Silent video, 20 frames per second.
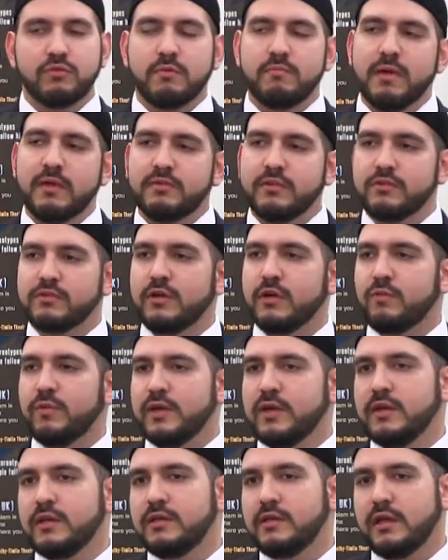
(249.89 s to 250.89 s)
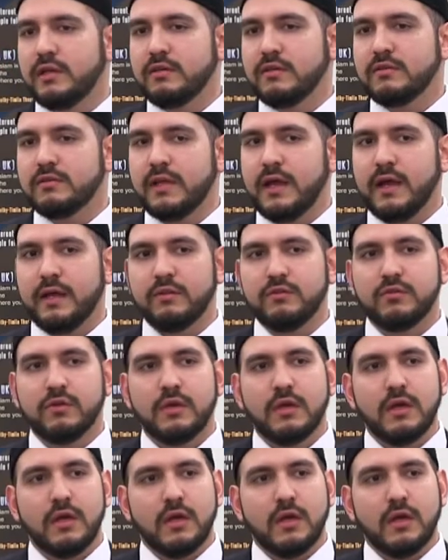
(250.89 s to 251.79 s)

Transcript: or a message that we can understand